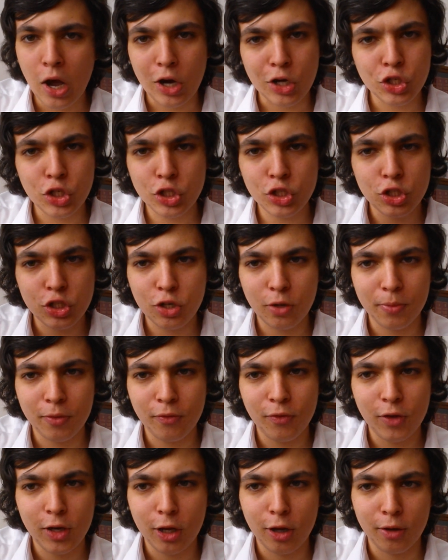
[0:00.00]
I should stop the
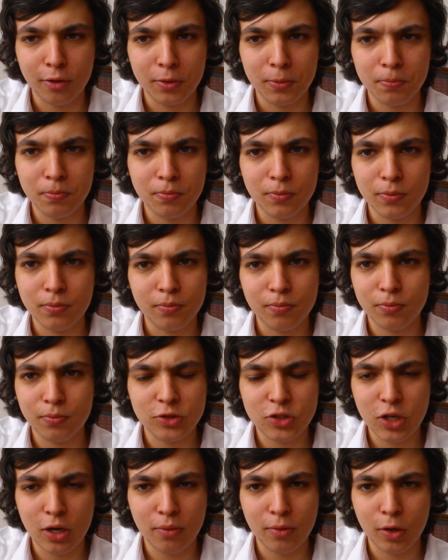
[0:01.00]
video and
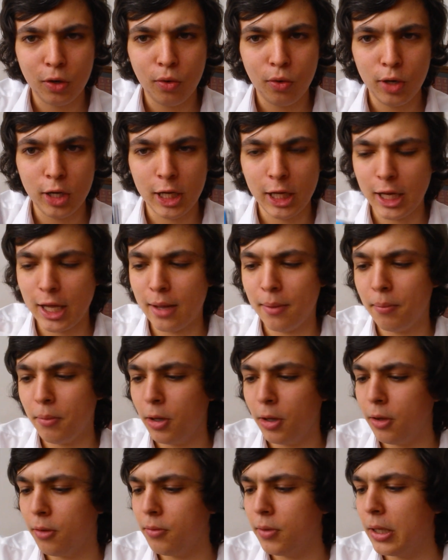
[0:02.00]
start recording again,
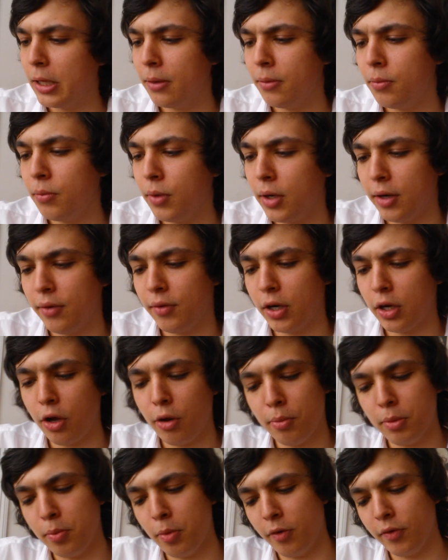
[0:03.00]
but whatever, I
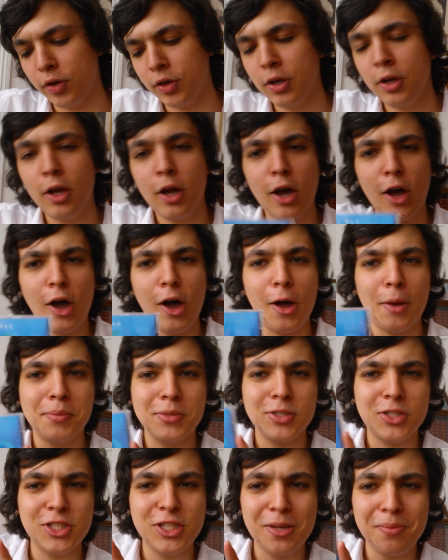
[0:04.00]
can't be bothered.
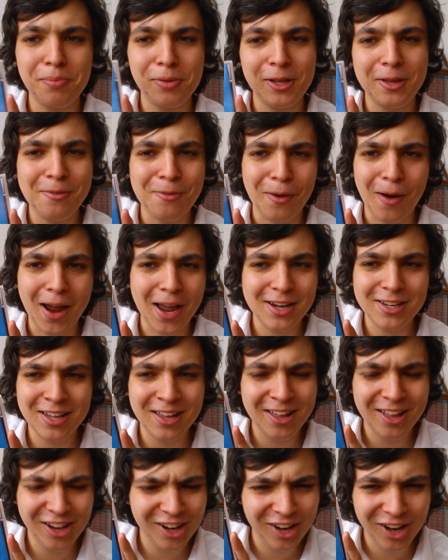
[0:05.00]
Simply Red,
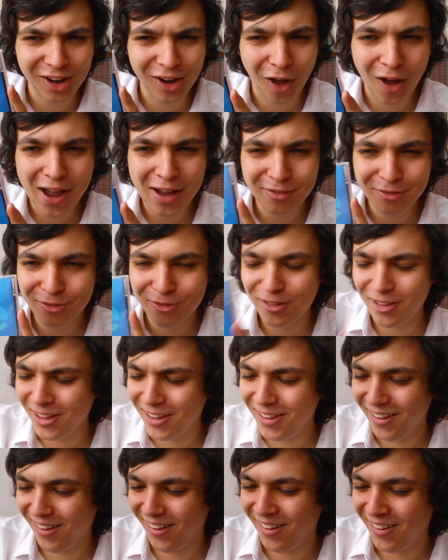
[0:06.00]
Life.
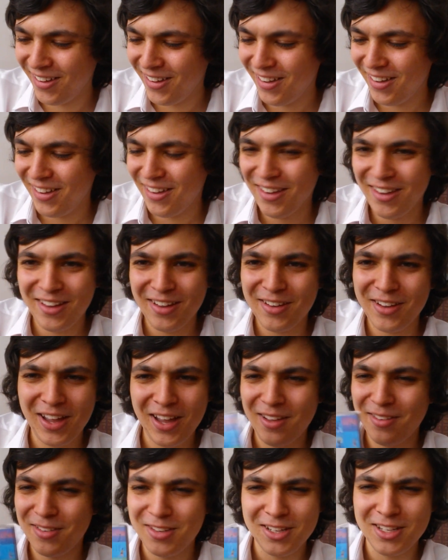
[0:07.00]

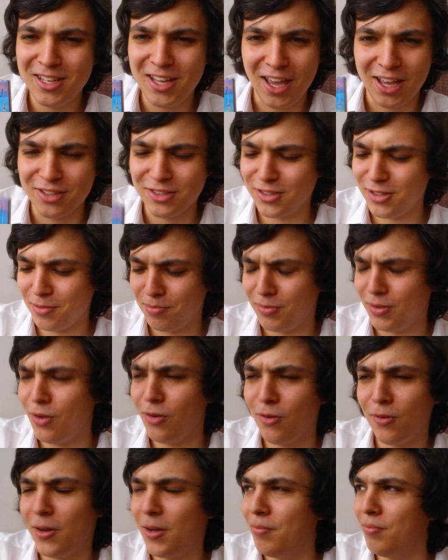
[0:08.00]
Yes, I'm
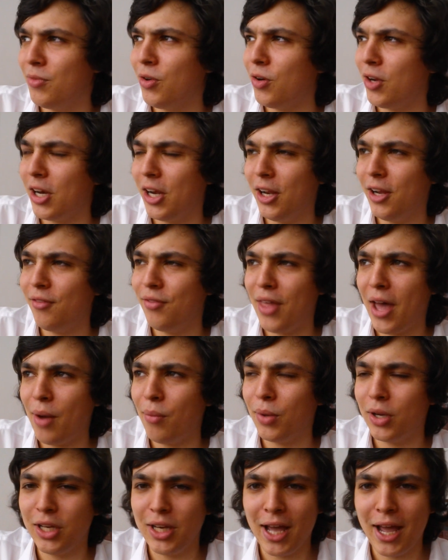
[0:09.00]
not gonna live
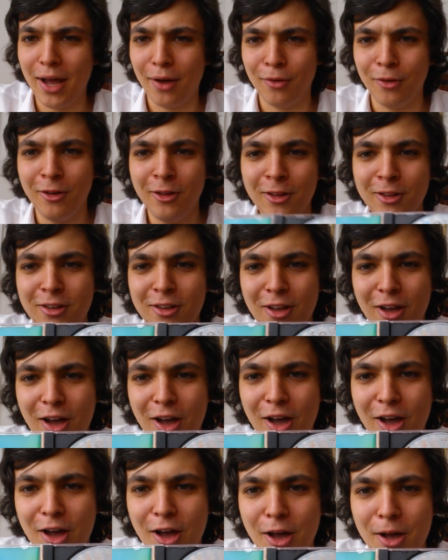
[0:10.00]
that one down.
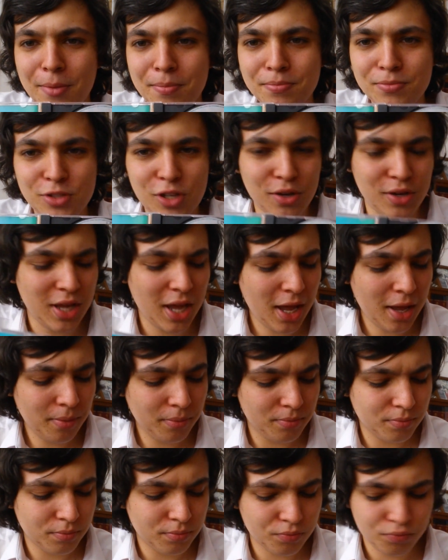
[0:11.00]
So yeah,
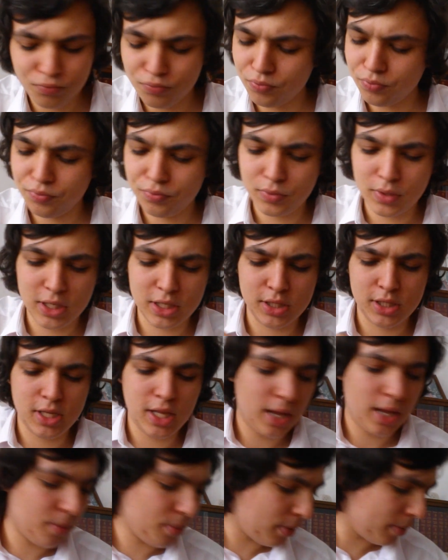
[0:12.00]
there's
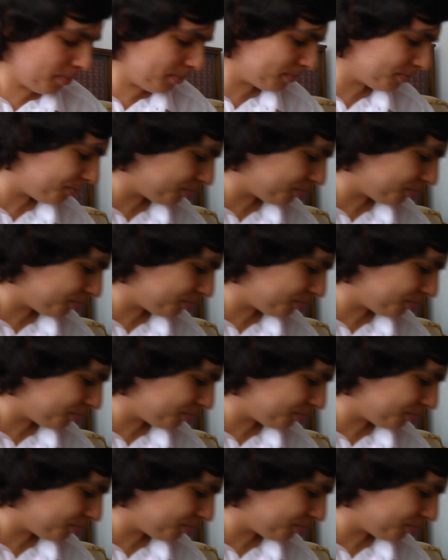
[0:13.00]
that one.